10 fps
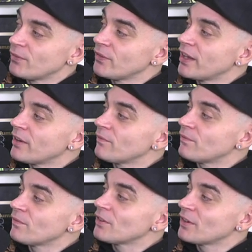for their
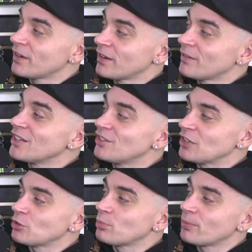intellectual property.
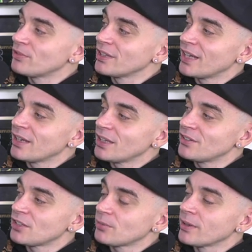Intellectual That's property, yeah,
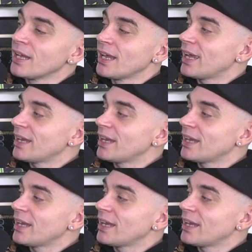intellectual, to,